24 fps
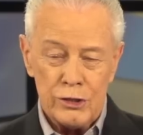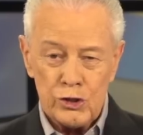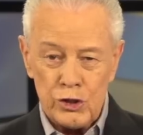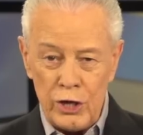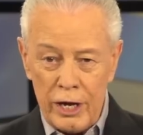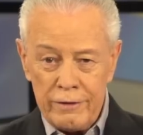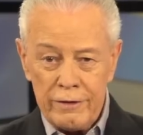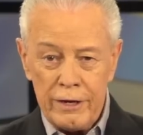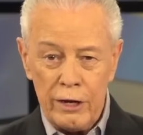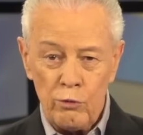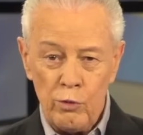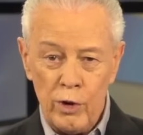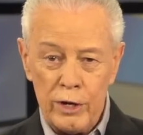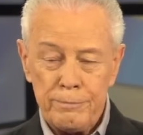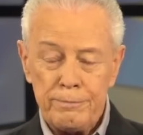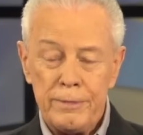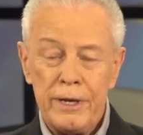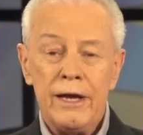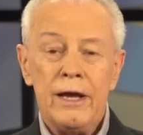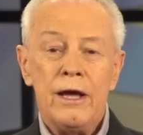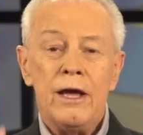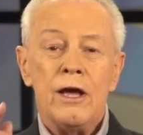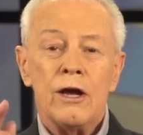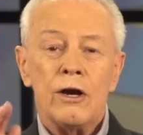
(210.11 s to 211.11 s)
Say that with
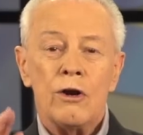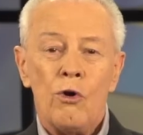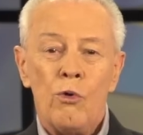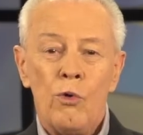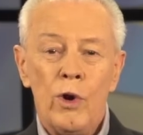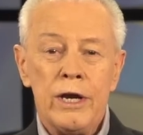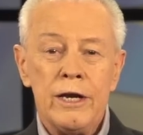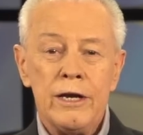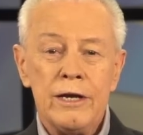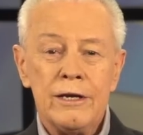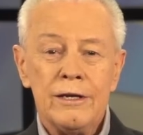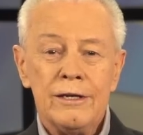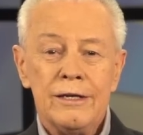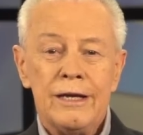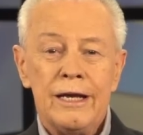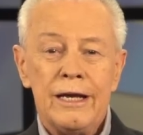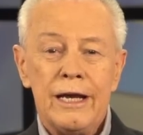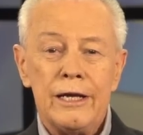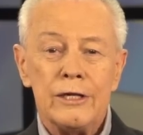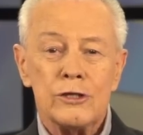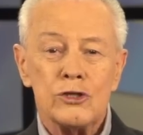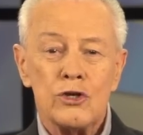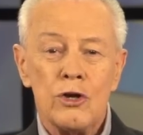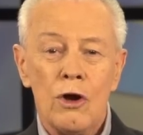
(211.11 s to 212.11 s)
me. Quitting
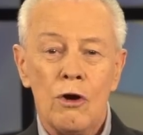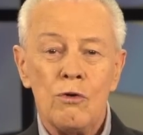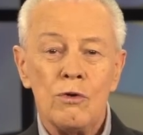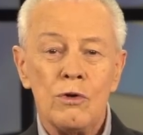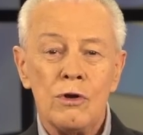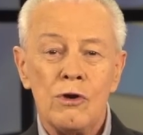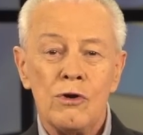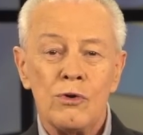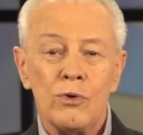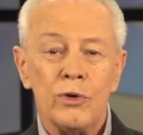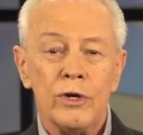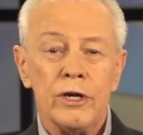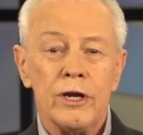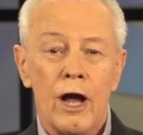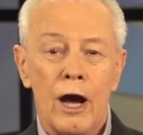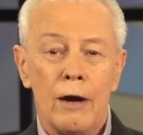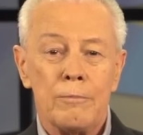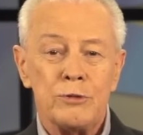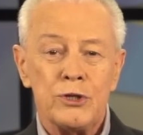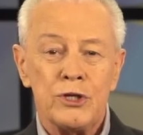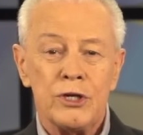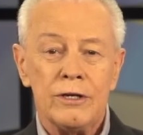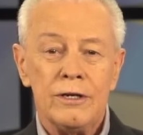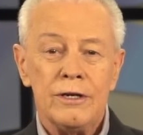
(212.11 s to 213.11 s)
is no longer an
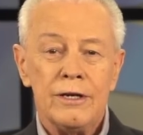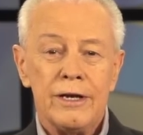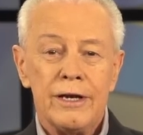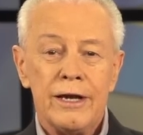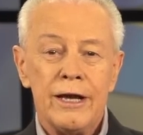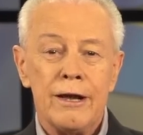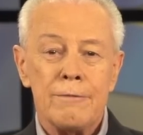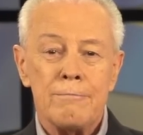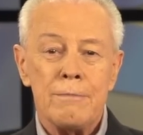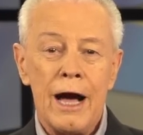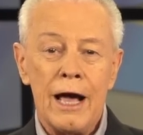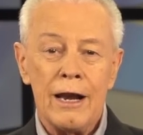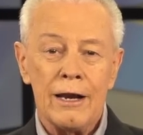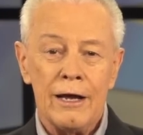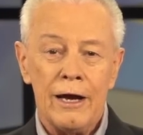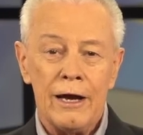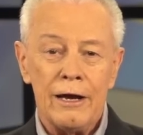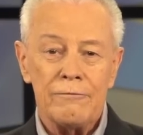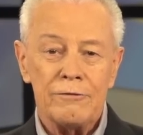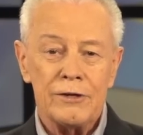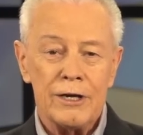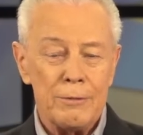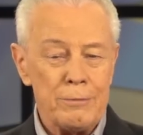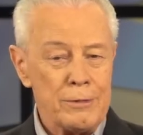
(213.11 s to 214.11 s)
option in my
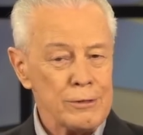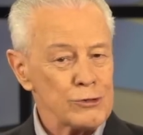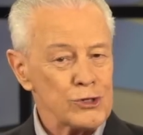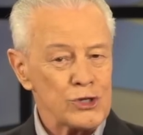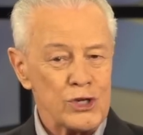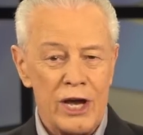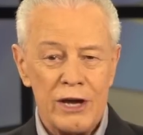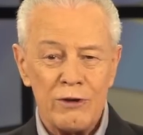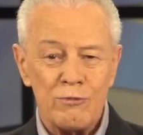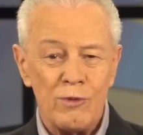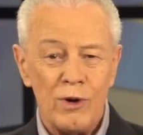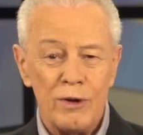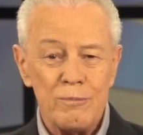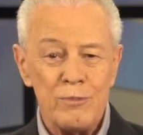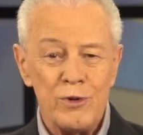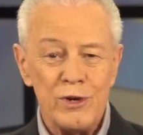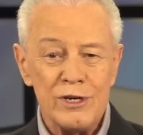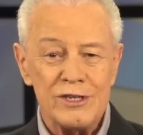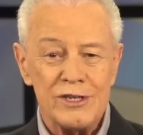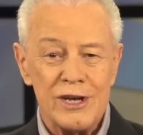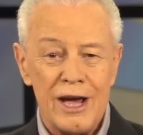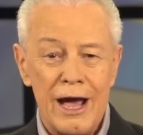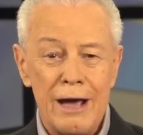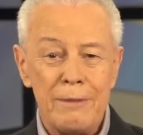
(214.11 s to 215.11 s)
life. Come on, say it one
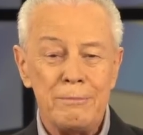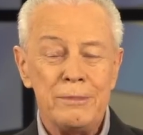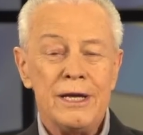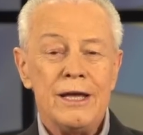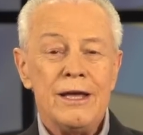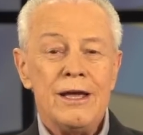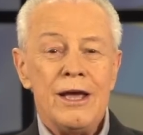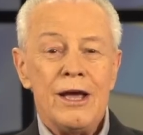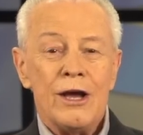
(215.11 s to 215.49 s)
more time.